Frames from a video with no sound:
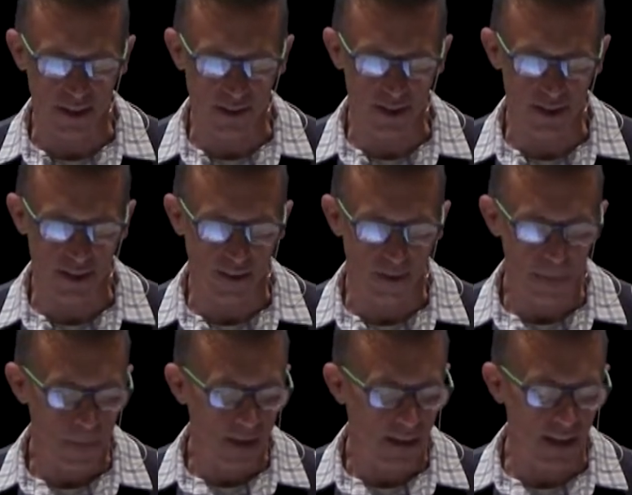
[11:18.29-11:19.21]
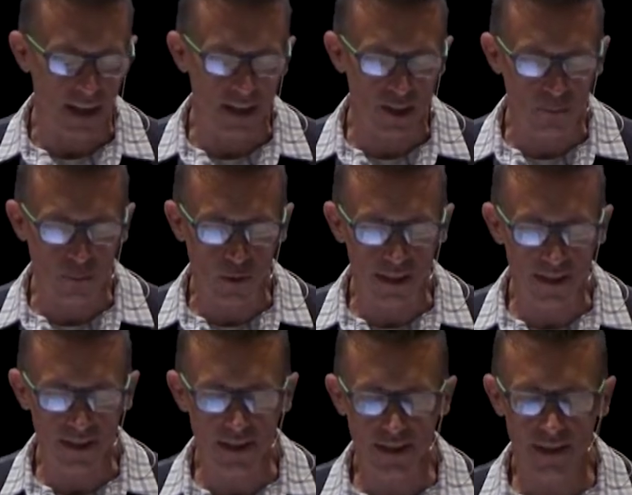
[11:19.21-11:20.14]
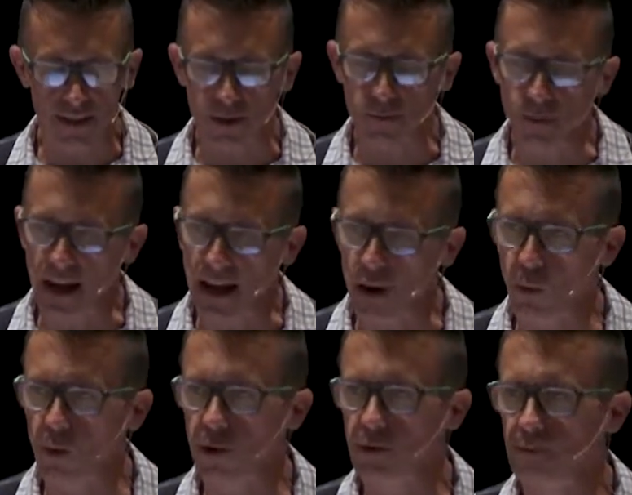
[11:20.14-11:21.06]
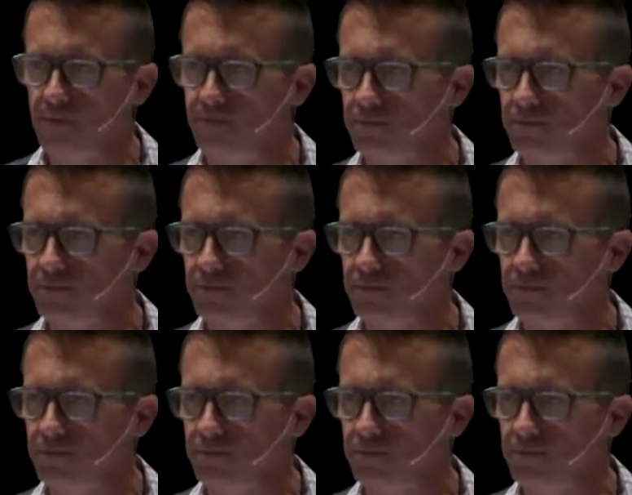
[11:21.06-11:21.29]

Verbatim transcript: Listen, God's presence, His power,